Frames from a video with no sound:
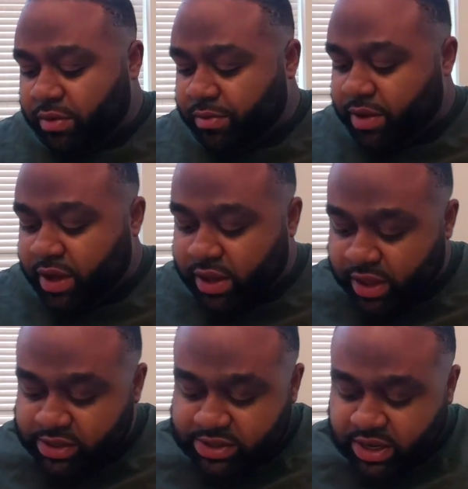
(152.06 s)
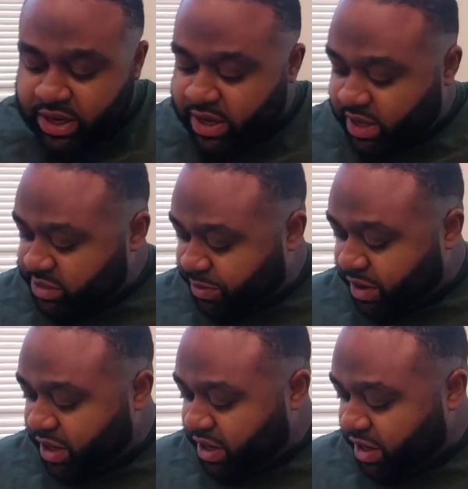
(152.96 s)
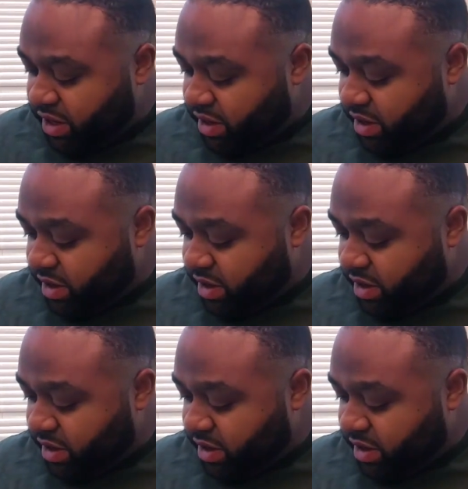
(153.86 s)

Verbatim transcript: But yeah, that's uh, that's pretty neat.